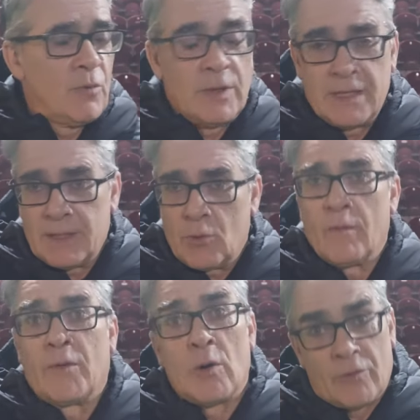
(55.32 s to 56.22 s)
we need to
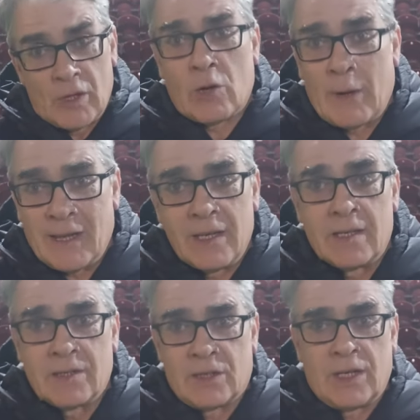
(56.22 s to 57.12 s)
go forward really quickly.
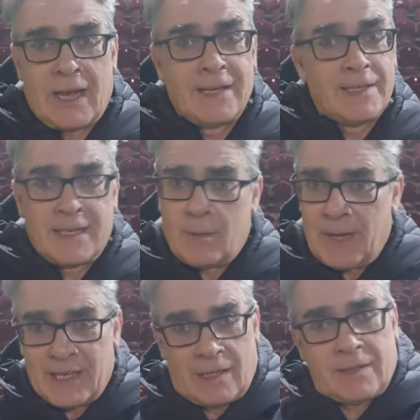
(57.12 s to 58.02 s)
You can't take
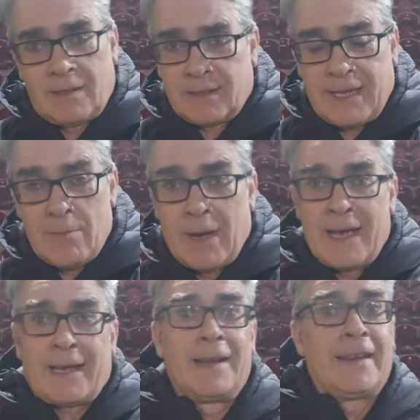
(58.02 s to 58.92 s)
a step
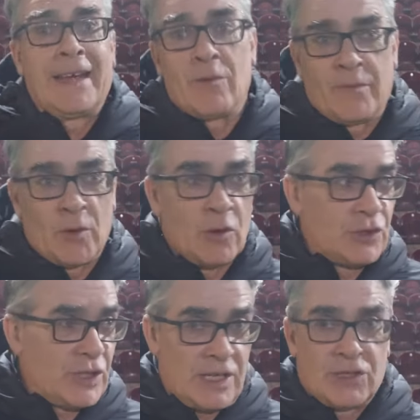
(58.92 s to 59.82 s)
back and then go
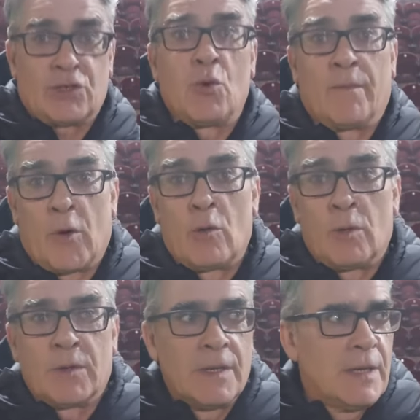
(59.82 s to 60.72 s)
forward. You need to just go
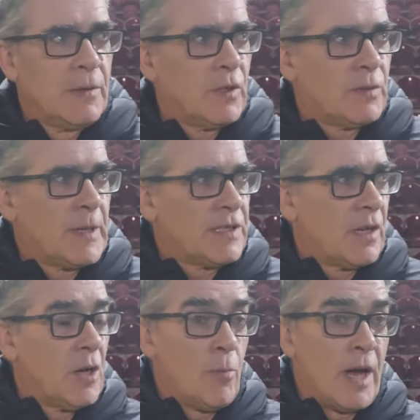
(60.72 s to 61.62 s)
forward, which makes it
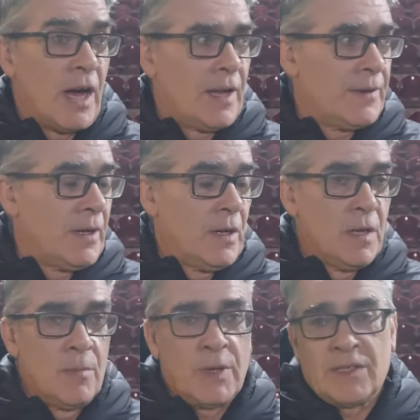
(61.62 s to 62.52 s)
a little bit
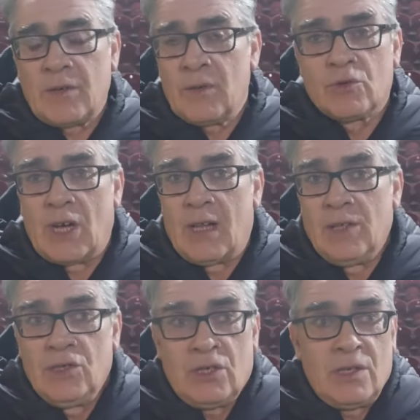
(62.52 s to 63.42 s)
harder. But it's a real
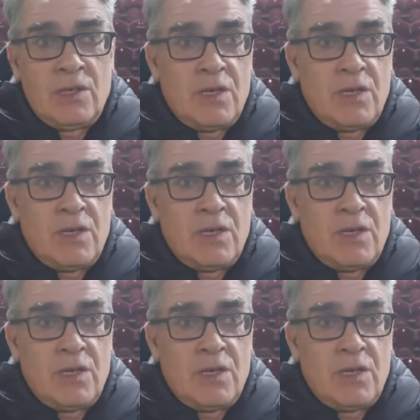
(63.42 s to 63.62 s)
challenge, and